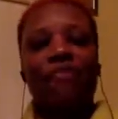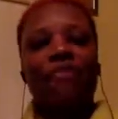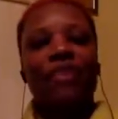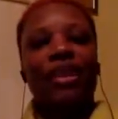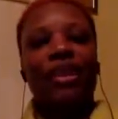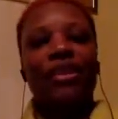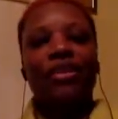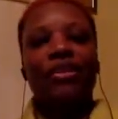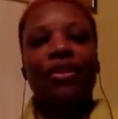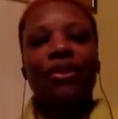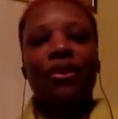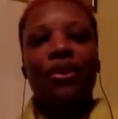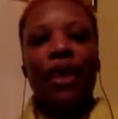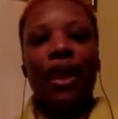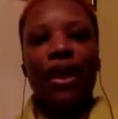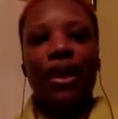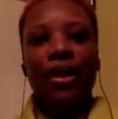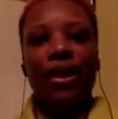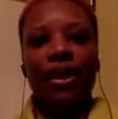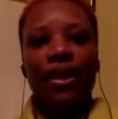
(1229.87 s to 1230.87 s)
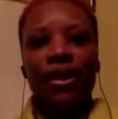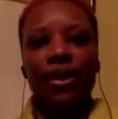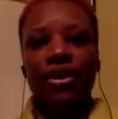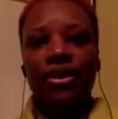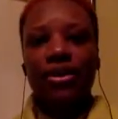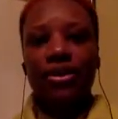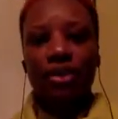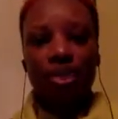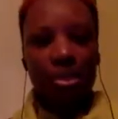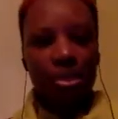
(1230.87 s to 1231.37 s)
So, and I
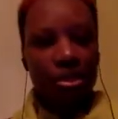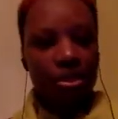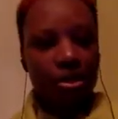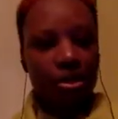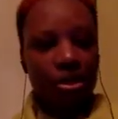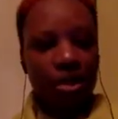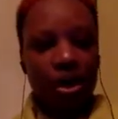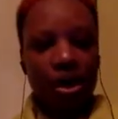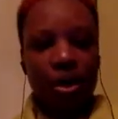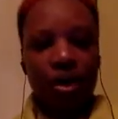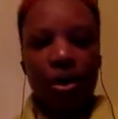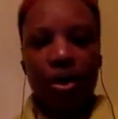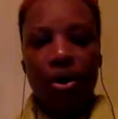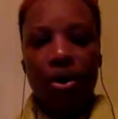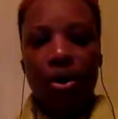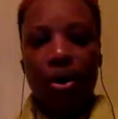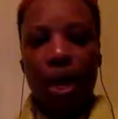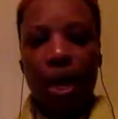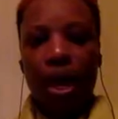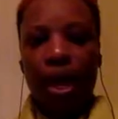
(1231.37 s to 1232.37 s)
told a story how,